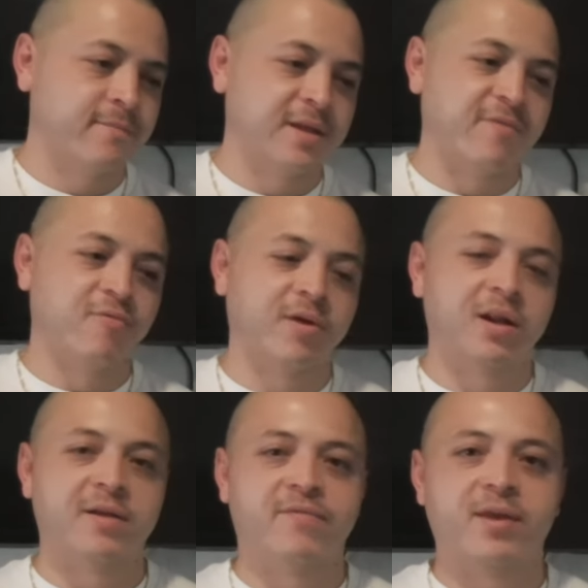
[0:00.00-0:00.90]
never really
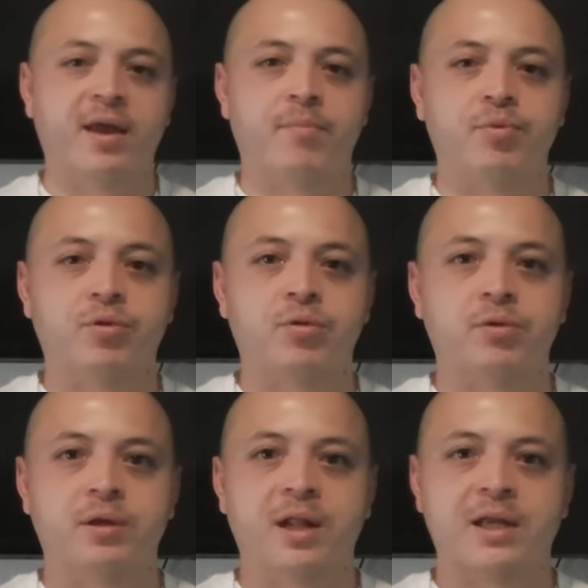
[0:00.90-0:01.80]
lived that, but they're,
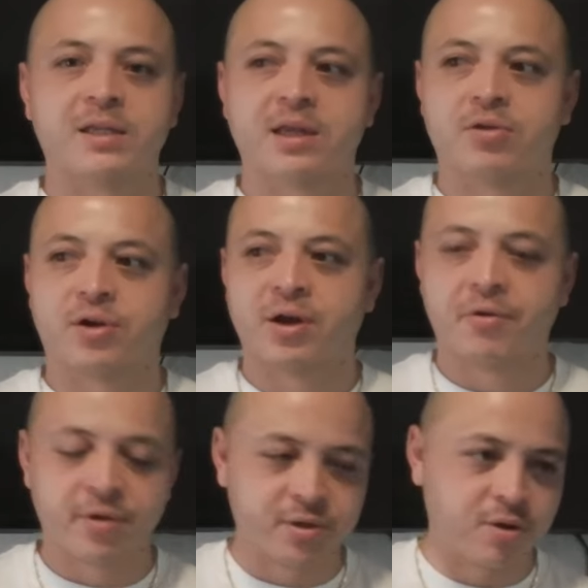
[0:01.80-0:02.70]
like I said, they're
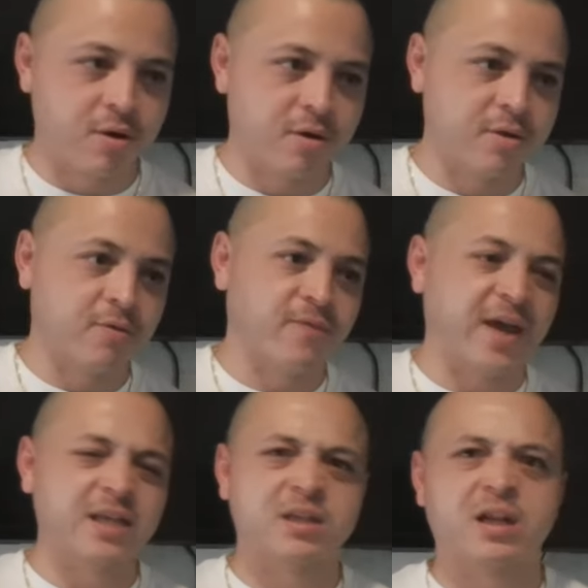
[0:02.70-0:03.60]
curious, dog, and they're
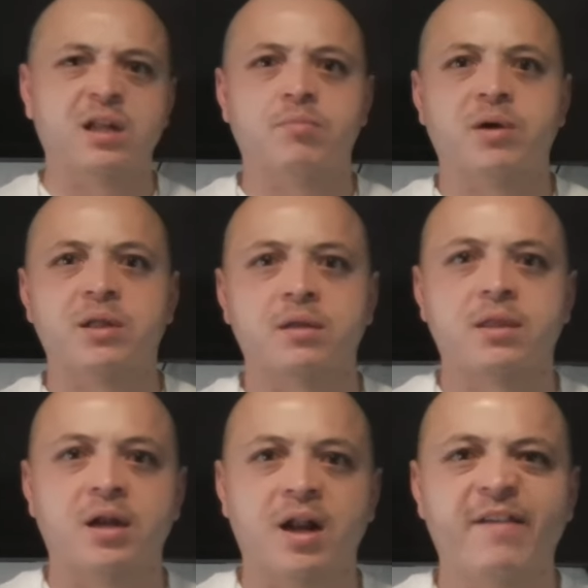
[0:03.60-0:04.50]
fascinated by
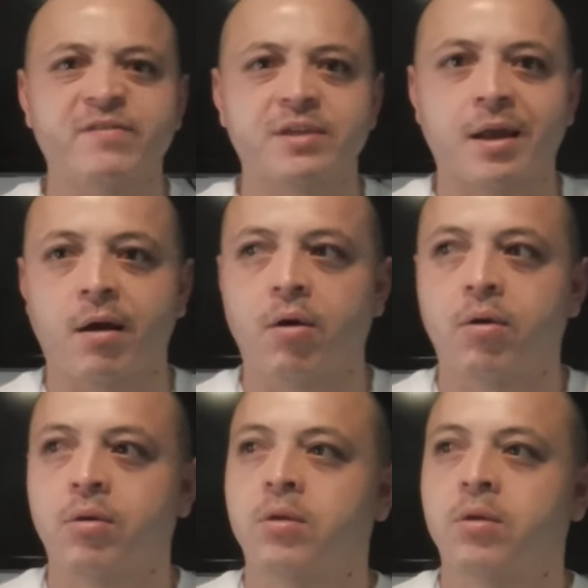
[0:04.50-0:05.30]
the lifestyle.